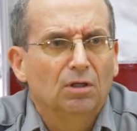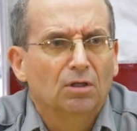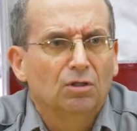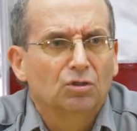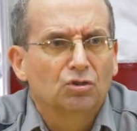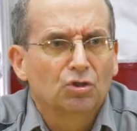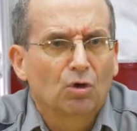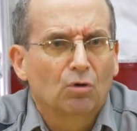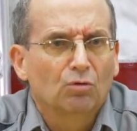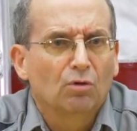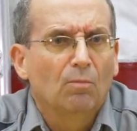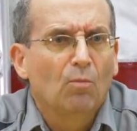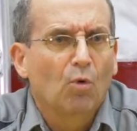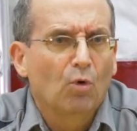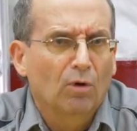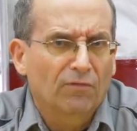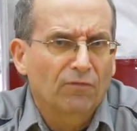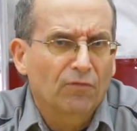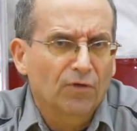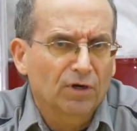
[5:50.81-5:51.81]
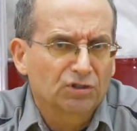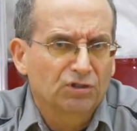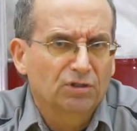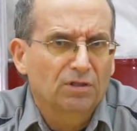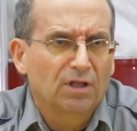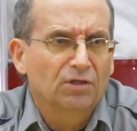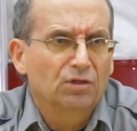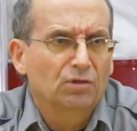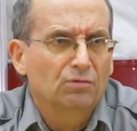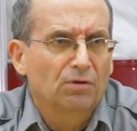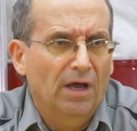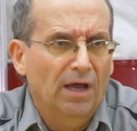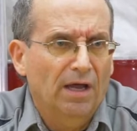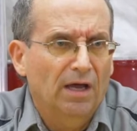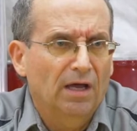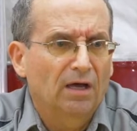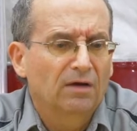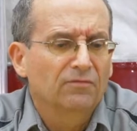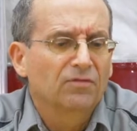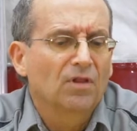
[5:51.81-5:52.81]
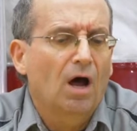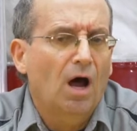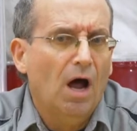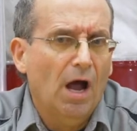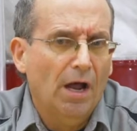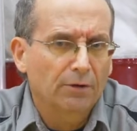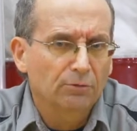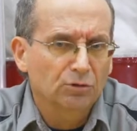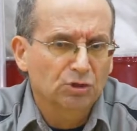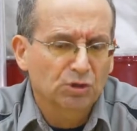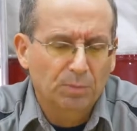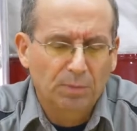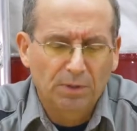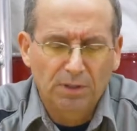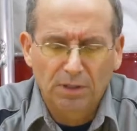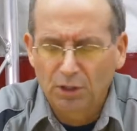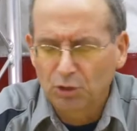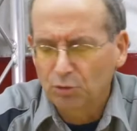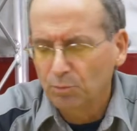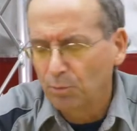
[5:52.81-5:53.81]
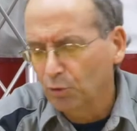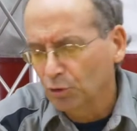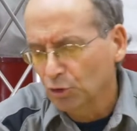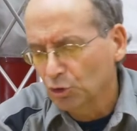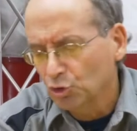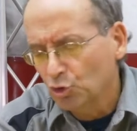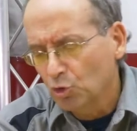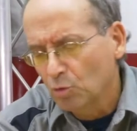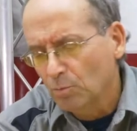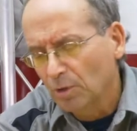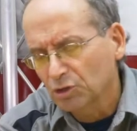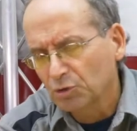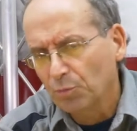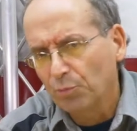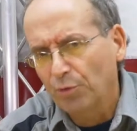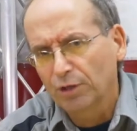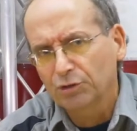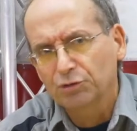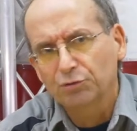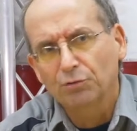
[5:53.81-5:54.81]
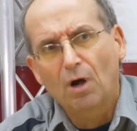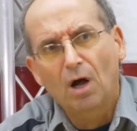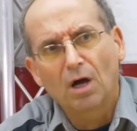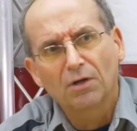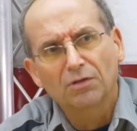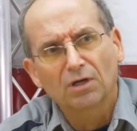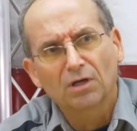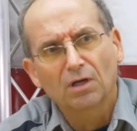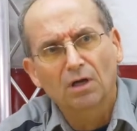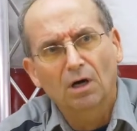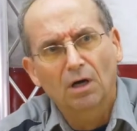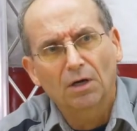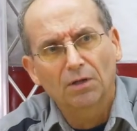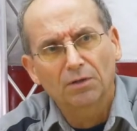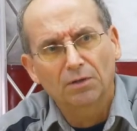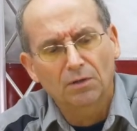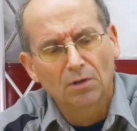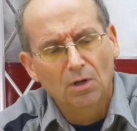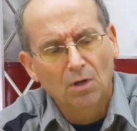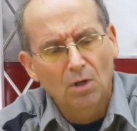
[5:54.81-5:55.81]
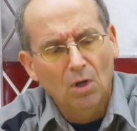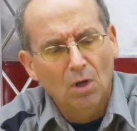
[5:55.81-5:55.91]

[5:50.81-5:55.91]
So the more friction that you have, the higher speed, putting too much pressure on the gun.